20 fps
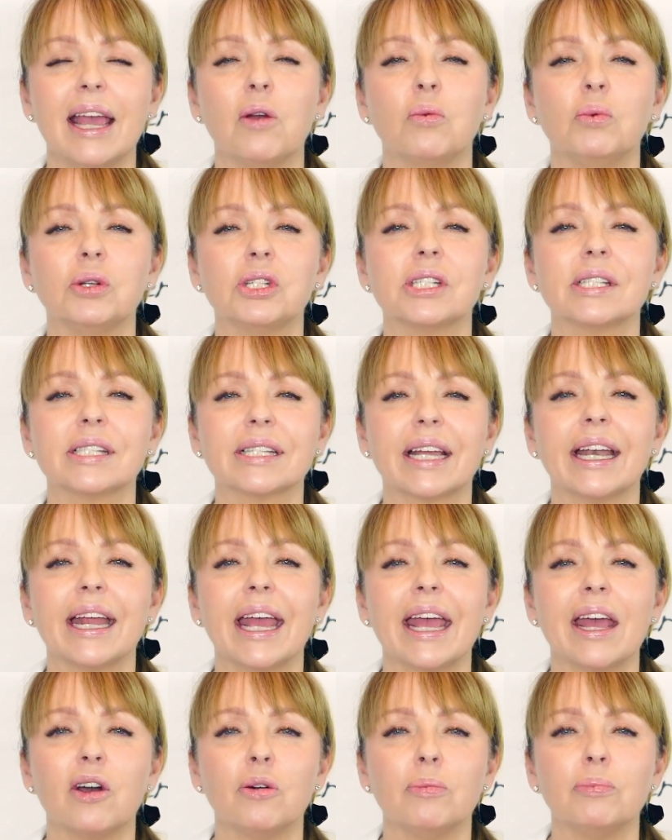which is going to
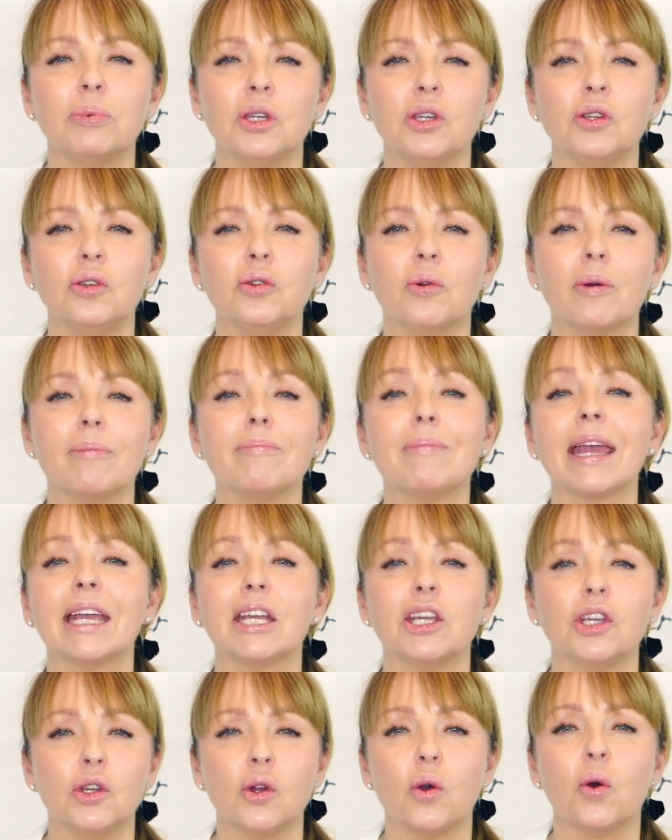help you make
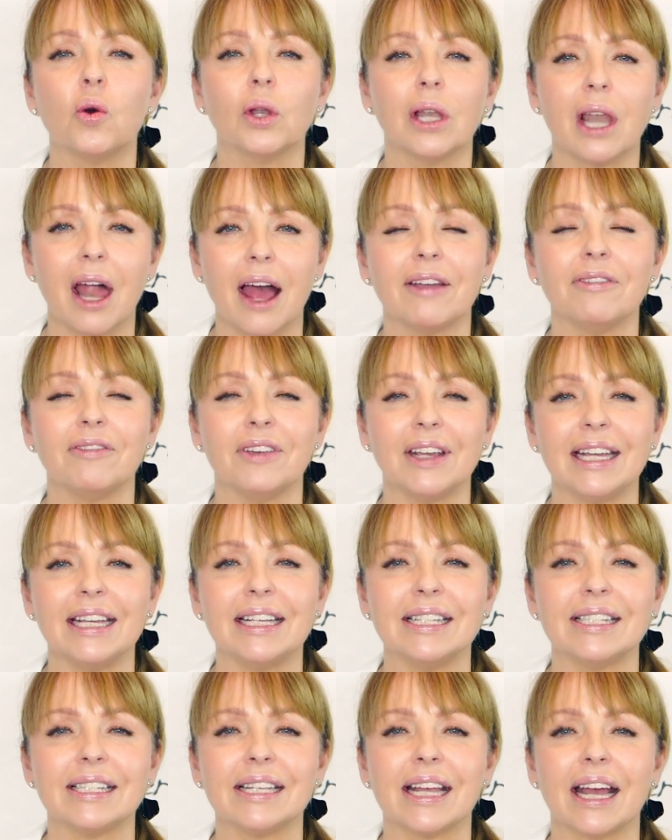your life
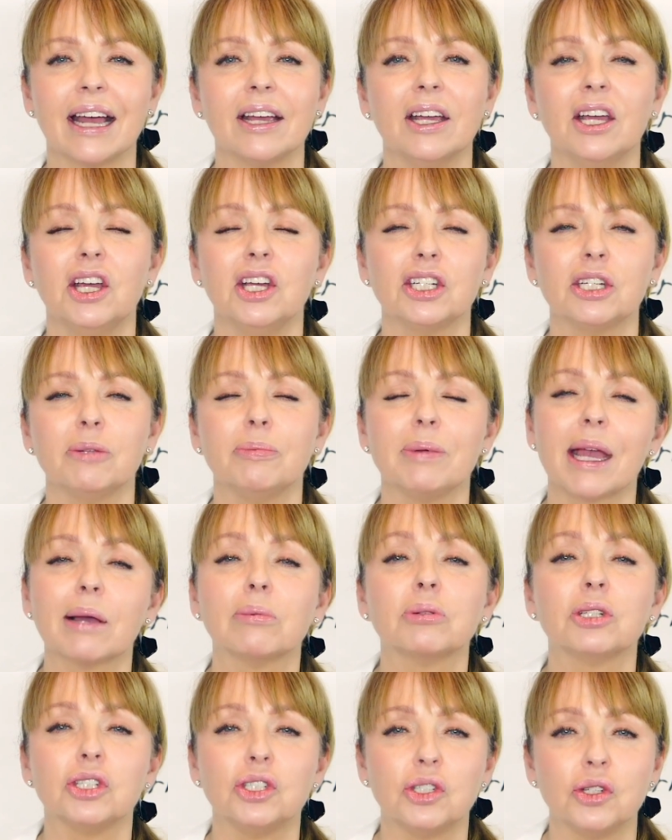easier to be
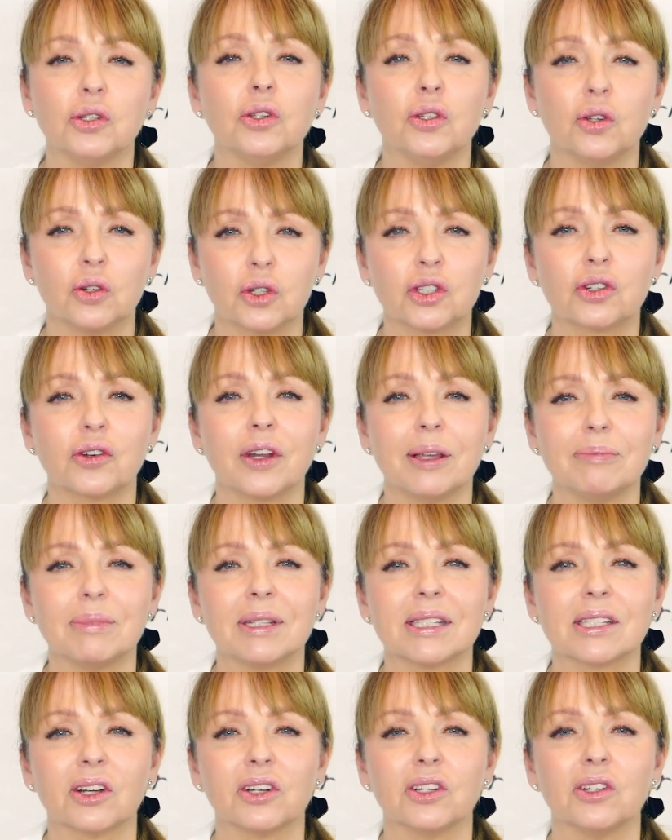able to do your
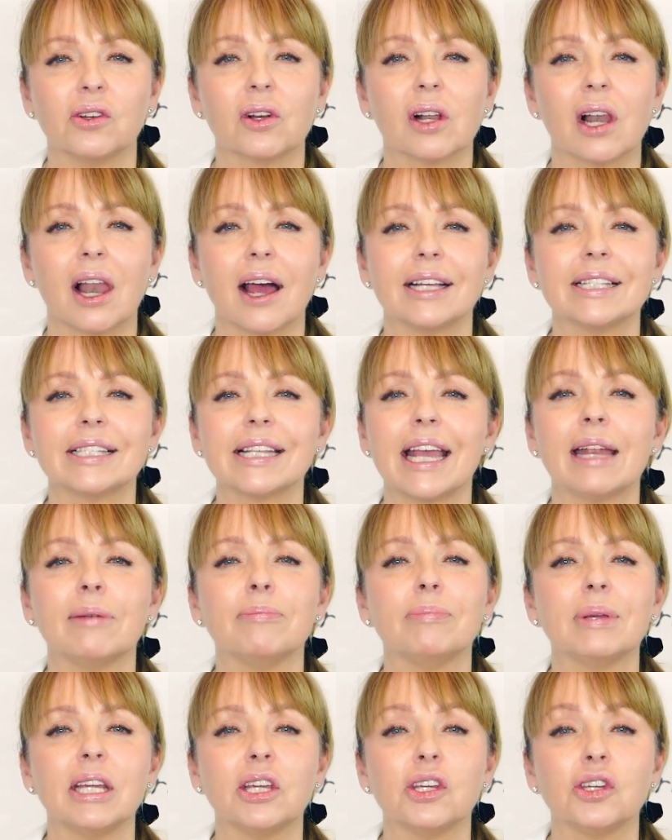treatments on your clients
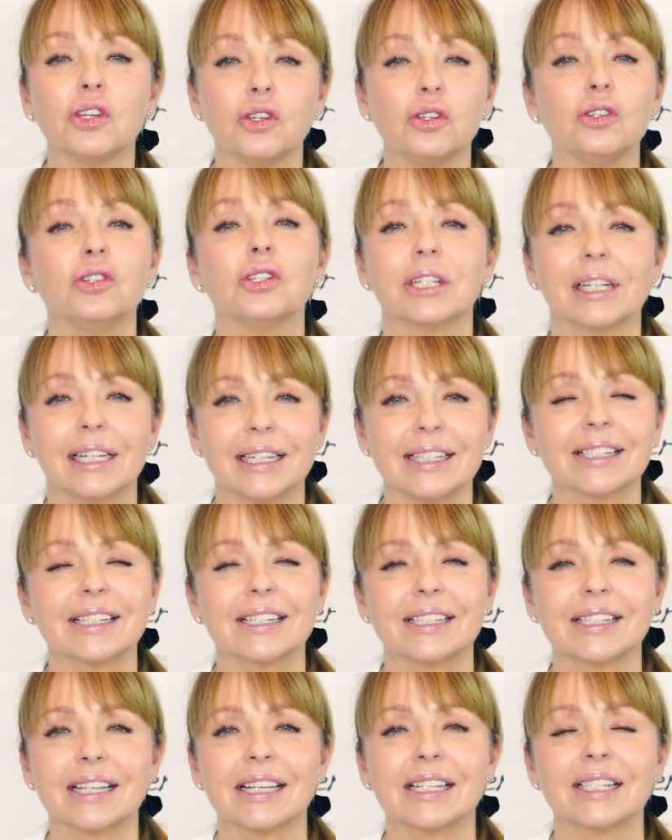and be hugely
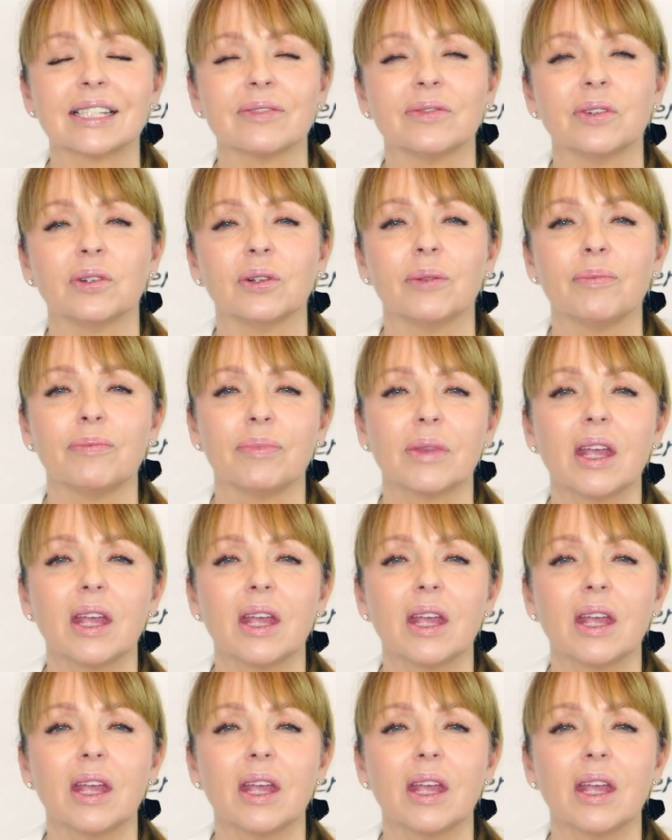successful.